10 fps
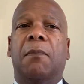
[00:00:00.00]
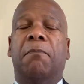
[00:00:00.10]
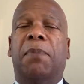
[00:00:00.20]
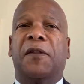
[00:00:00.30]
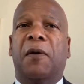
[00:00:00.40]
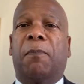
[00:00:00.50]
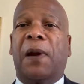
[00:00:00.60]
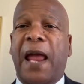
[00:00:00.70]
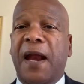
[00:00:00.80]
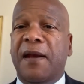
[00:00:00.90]
But the
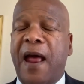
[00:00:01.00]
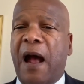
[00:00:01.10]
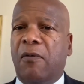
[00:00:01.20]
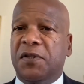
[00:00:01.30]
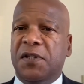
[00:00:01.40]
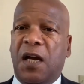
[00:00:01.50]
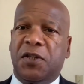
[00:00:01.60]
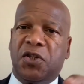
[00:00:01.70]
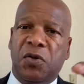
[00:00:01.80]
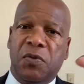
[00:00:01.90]
plan now is
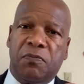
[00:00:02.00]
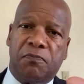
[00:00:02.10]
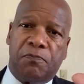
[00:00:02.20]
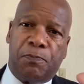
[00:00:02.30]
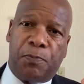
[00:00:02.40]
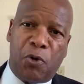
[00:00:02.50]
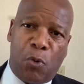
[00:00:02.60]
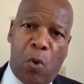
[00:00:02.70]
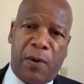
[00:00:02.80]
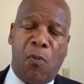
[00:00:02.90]
not to put
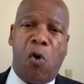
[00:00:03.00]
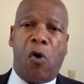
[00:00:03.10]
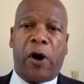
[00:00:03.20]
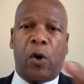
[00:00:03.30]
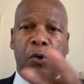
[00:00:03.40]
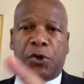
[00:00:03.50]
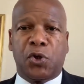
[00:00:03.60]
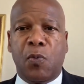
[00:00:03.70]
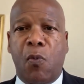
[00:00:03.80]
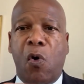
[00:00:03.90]
one more or
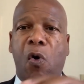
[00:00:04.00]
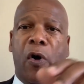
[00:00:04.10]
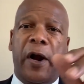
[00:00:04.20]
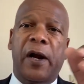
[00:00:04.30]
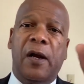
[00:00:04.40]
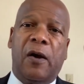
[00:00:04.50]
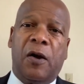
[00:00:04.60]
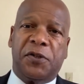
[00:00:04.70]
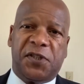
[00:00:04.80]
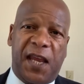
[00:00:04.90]
two more
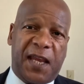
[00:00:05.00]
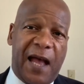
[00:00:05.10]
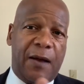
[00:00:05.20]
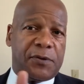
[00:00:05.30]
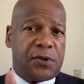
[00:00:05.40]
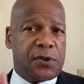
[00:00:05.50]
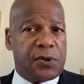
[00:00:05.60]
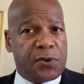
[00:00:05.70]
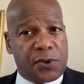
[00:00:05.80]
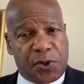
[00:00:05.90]
or take out
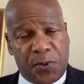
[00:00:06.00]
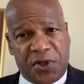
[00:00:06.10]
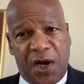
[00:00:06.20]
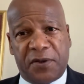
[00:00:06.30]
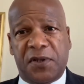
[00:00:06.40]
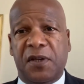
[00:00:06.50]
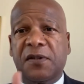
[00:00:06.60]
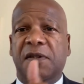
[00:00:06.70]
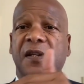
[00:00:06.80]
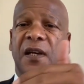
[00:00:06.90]
2
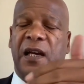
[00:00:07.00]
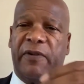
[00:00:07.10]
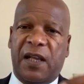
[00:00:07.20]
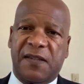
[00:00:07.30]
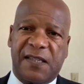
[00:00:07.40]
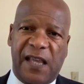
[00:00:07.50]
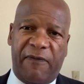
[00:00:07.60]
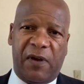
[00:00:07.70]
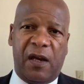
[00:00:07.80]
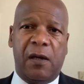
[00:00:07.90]
judges, leave it at
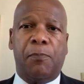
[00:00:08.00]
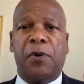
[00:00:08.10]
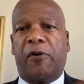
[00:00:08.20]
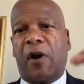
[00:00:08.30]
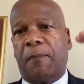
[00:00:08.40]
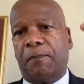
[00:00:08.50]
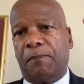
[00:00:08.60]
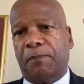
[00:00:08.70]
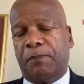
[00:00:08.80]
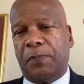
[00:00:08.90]
7, put it up
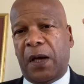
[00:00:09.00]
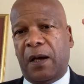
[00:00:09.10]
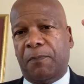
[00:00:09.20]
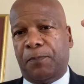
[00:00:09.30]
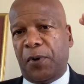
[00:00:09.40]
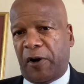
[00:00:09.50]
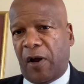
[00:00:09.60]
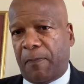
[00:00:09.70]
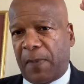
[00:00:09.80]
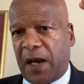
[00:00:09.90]

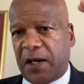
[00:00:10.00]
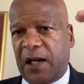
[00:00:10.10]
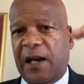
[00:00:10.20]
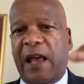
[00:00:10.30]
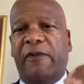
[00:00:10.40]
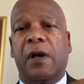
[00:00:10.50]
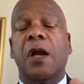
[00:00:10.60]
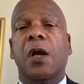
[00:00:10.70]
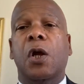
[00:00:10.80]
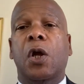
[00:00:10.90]
at 11.
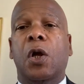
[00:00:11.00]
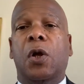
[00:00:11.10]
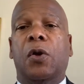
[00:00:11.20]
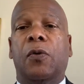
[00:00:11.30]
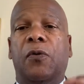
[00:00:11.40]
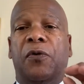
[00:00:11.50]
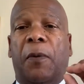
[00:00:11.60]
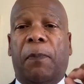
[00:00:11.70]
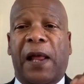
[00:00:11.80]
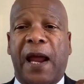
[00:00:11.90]

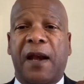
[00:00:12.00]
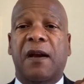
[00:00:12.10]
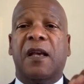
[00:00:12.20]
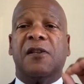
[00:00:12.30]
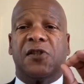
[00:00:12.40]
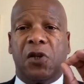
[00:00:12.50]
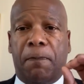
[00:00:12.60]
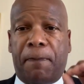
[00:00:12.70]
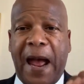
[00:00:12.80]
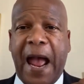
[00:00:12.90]
The plan is to
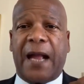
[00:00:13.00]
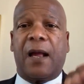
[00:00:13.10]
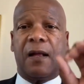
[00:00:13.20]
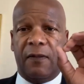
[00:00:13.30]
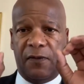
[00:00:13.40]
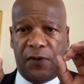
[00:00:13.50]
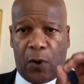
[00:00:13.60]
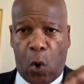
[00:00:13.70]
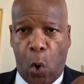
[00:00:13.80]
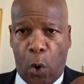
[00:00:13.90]
pack the
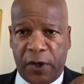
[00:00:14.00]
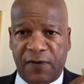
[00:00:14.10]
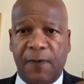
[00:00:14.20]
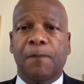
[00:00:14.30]
court.